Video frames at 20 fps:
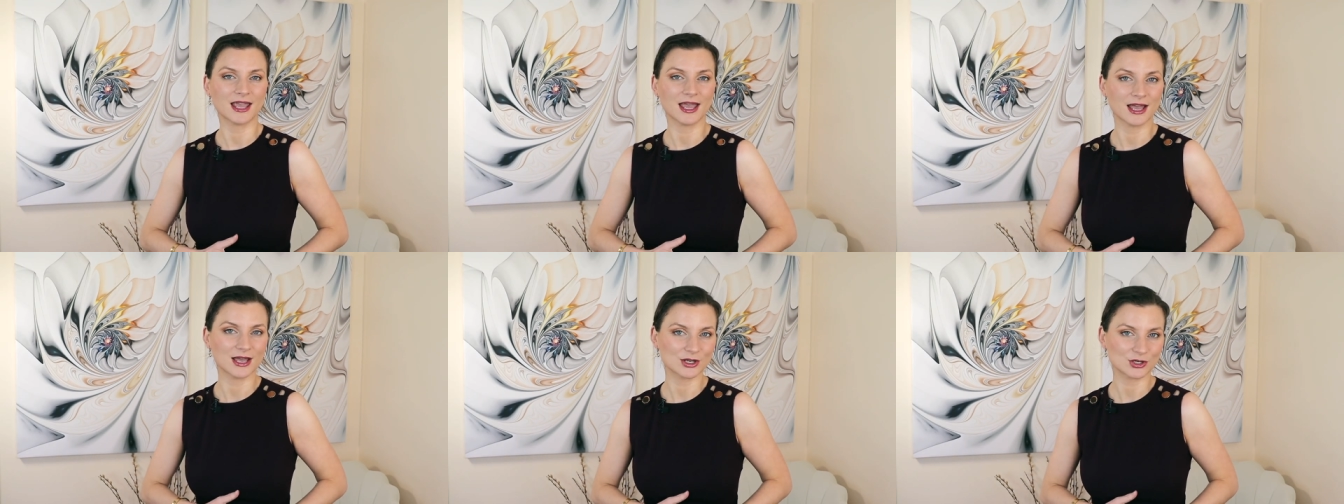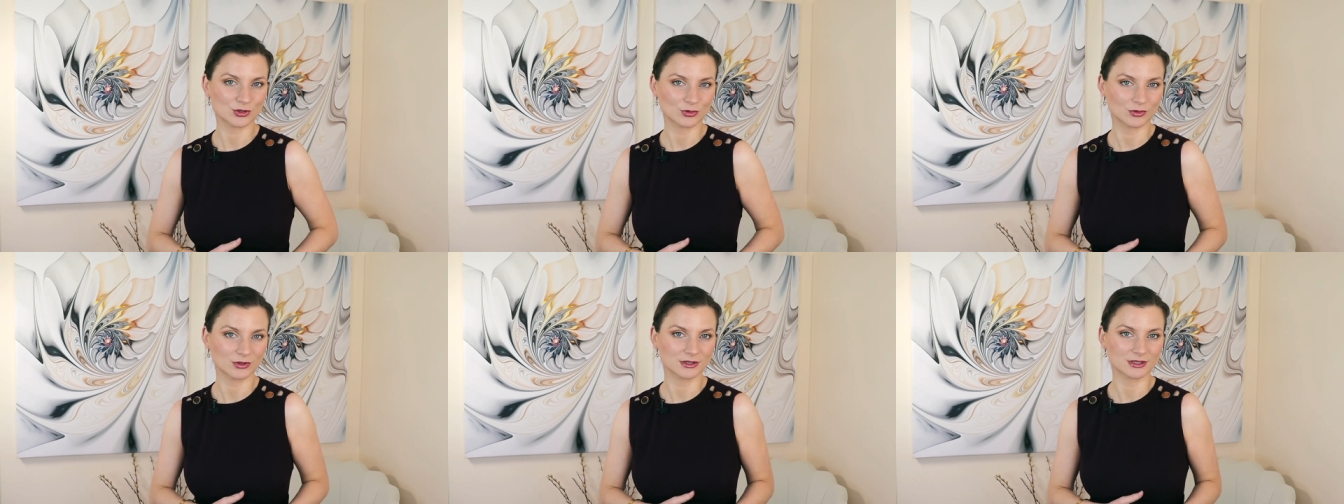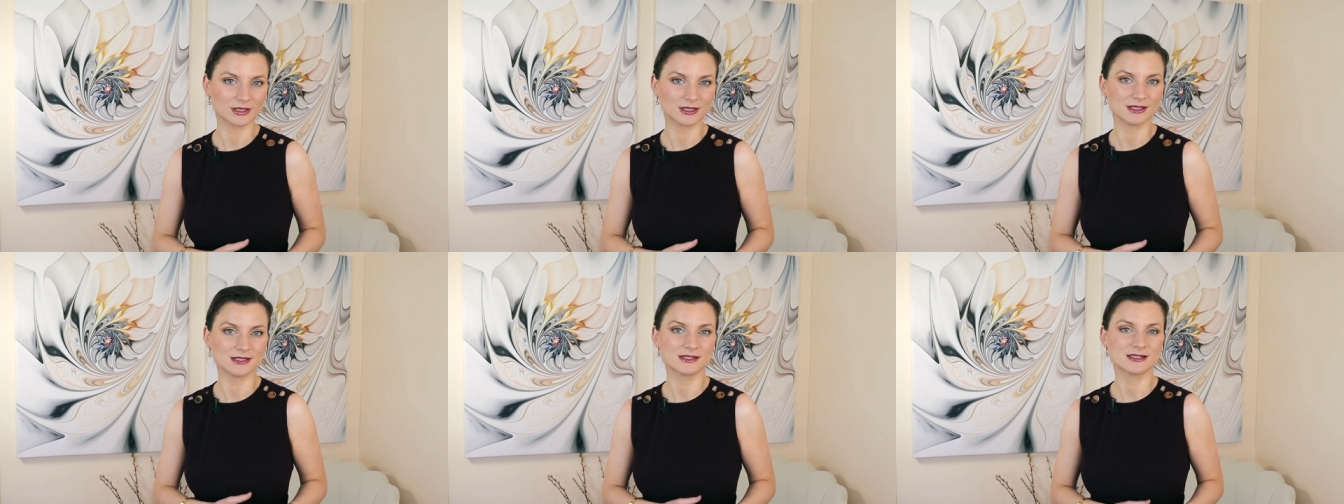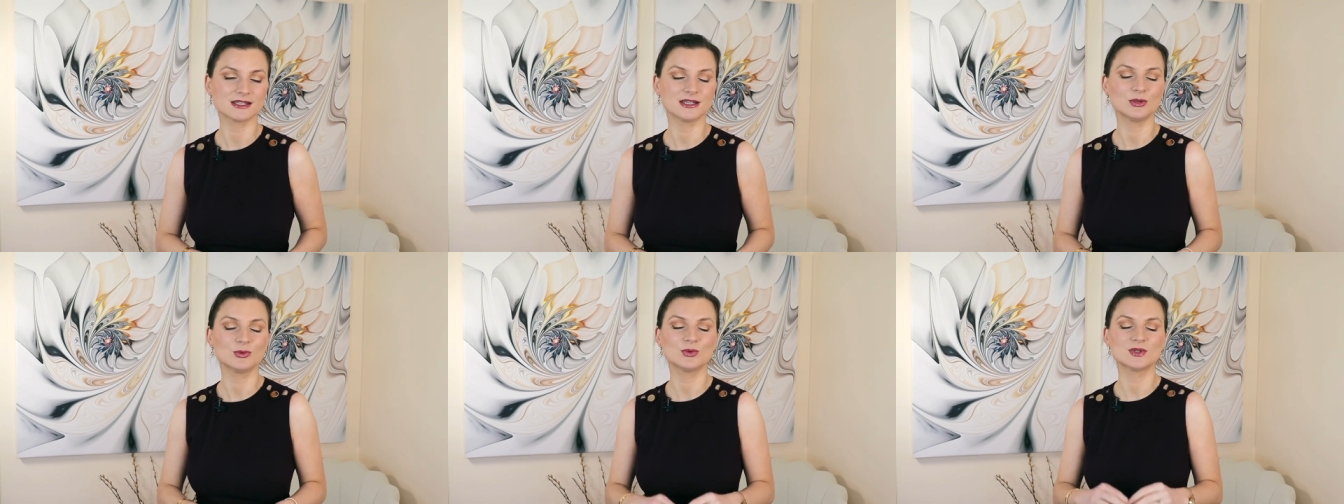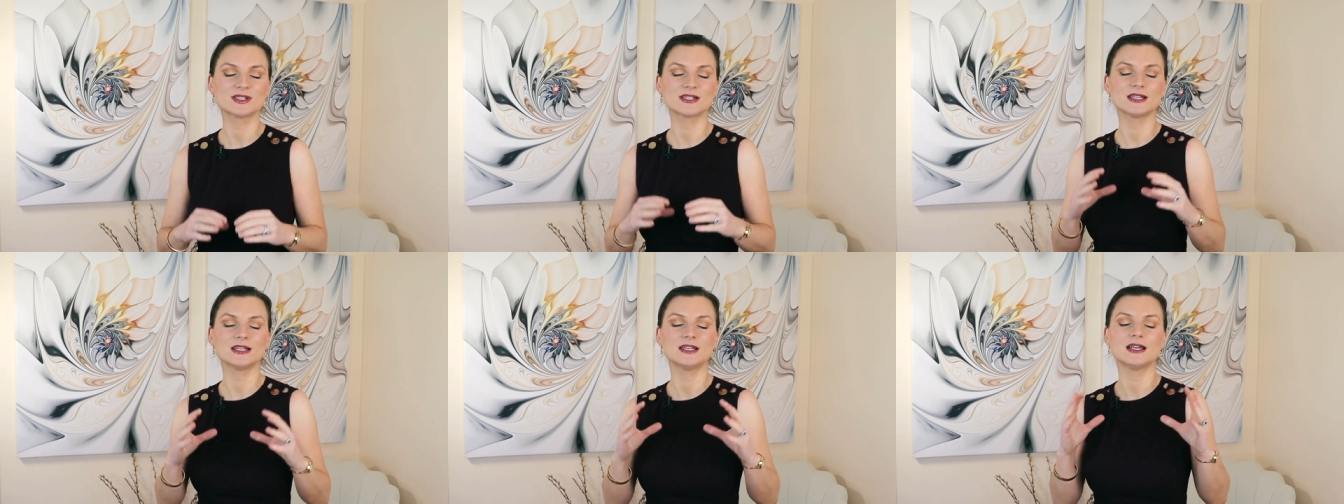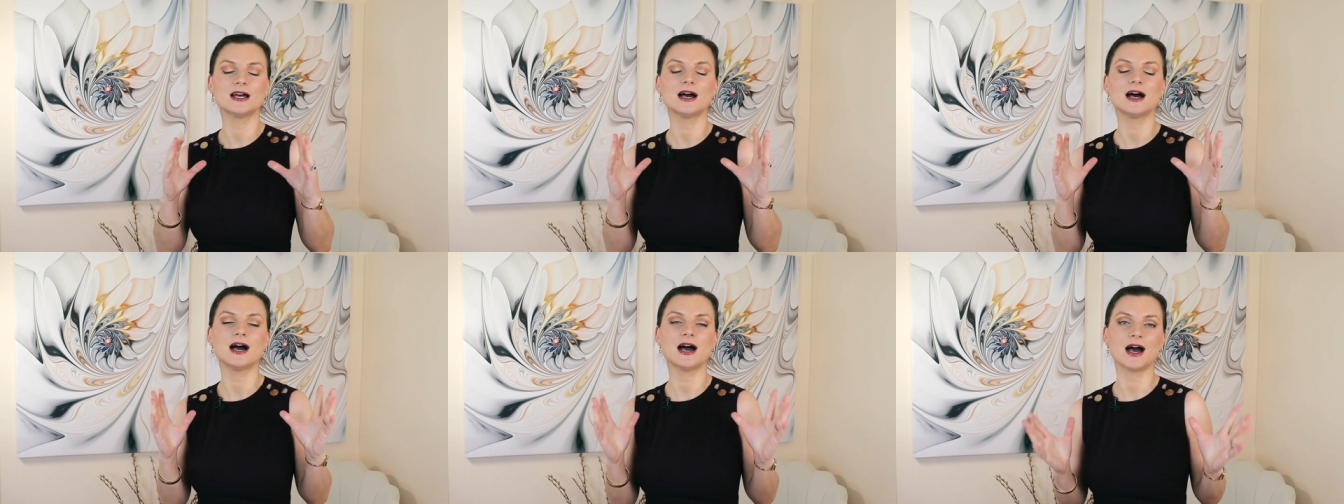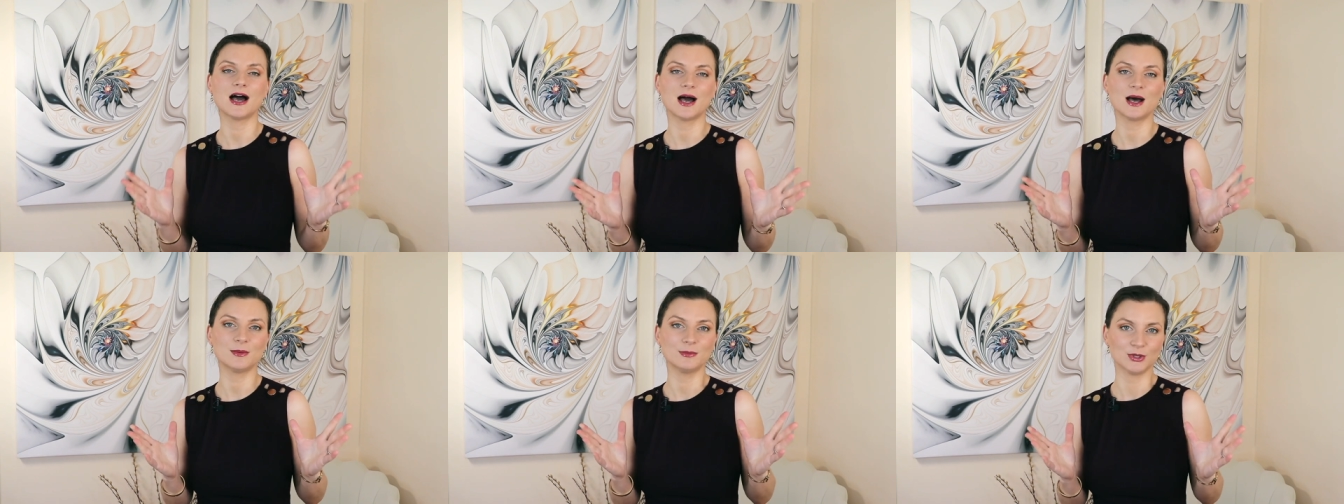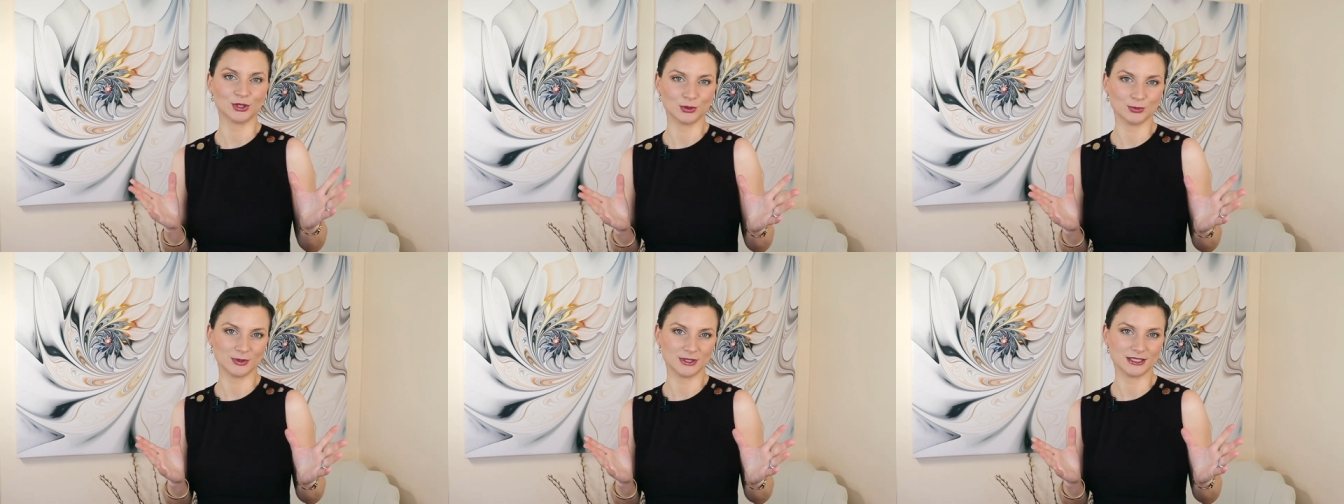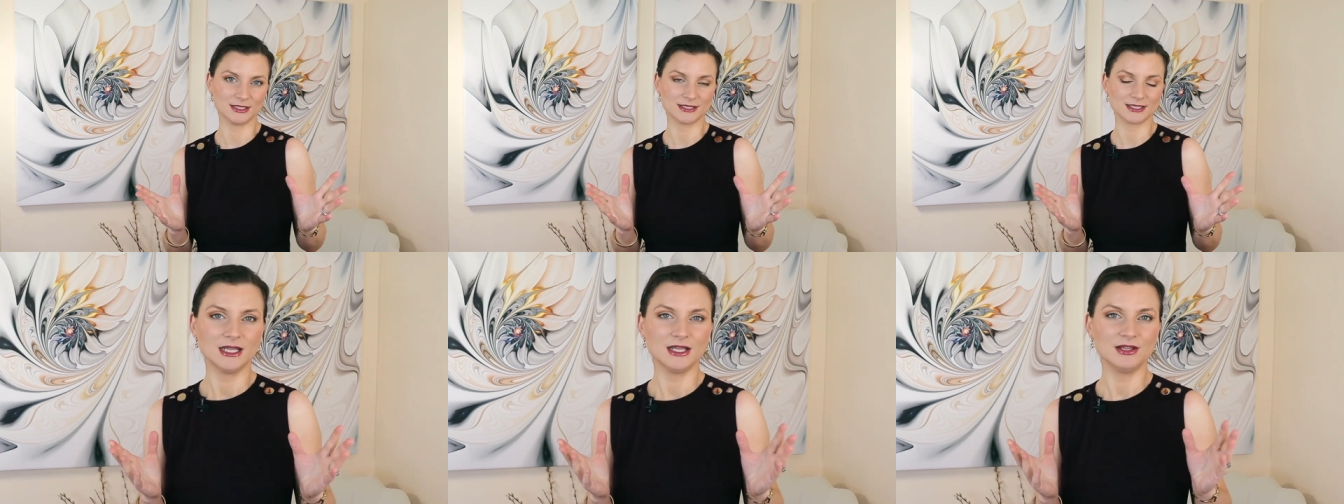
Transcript: casualness, it was an aha moment.